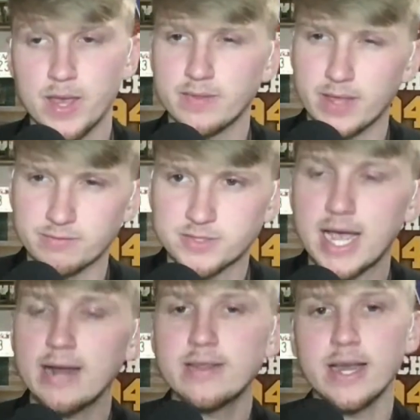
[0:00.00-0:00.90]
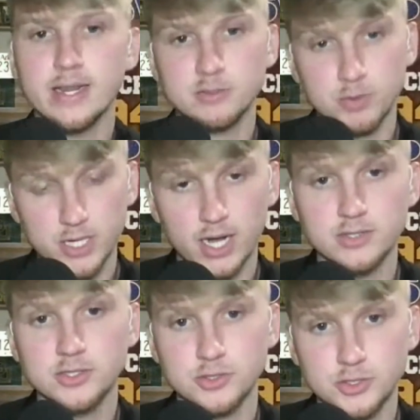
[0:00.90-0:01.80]
They, they've said that it's
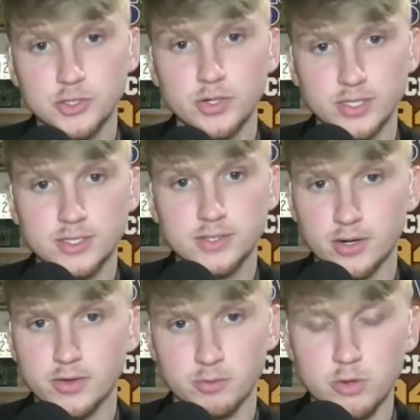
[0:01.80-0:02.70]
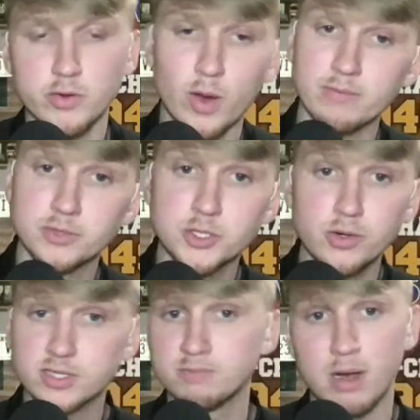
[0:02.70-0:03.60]
because students, they're, they're moving away from
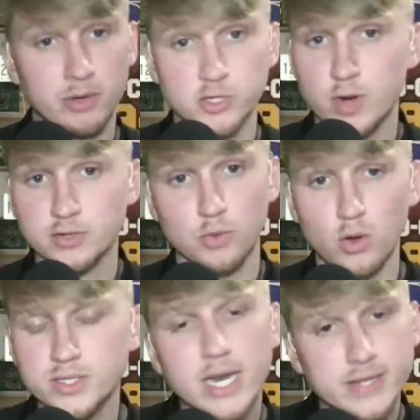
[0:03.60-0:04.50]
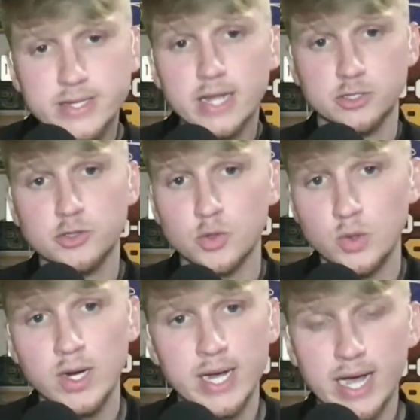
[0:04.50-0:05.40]
students in public address roles, and I think that's
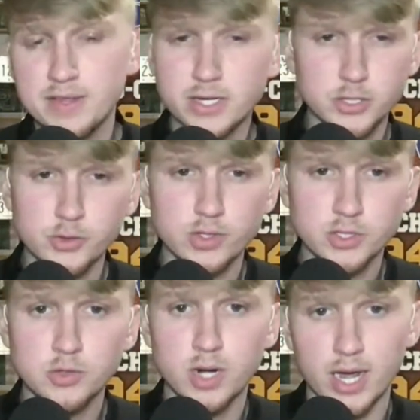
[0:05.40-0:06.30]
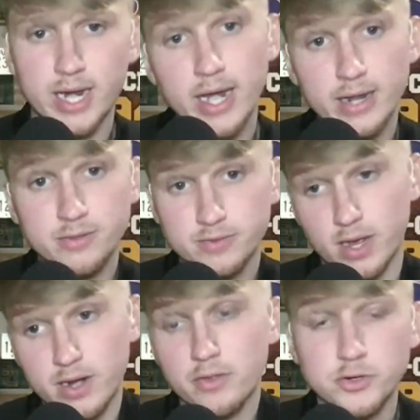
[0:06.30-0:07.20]
true. I think to, to an, an, an
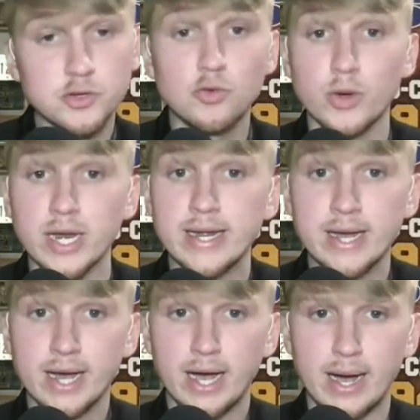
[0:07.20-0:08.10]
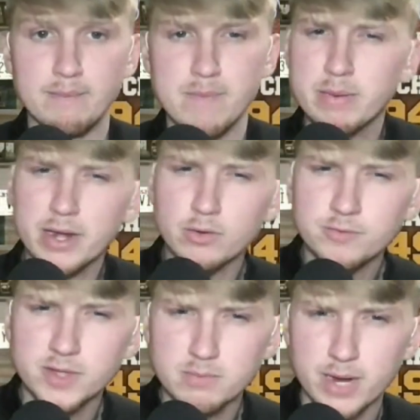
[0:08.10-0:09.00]
another degree, um, maybe I
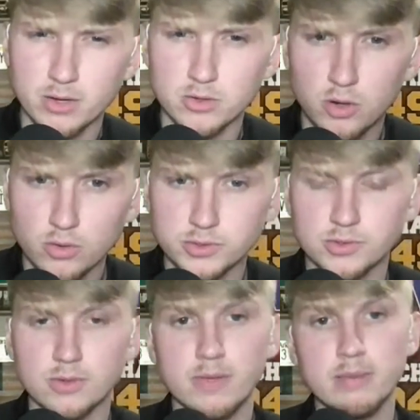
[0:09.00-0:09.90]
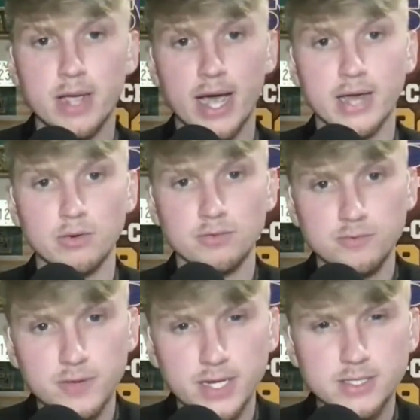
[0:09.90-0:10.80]
don't fit the Baylor culture. Maybe I, I
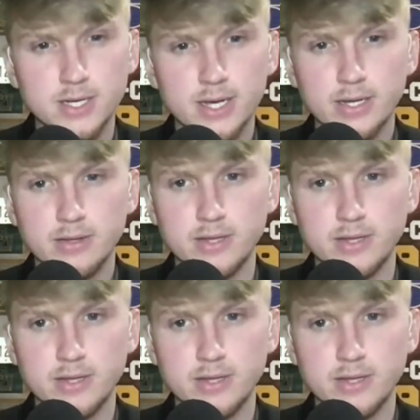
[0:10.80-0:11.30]
don't fit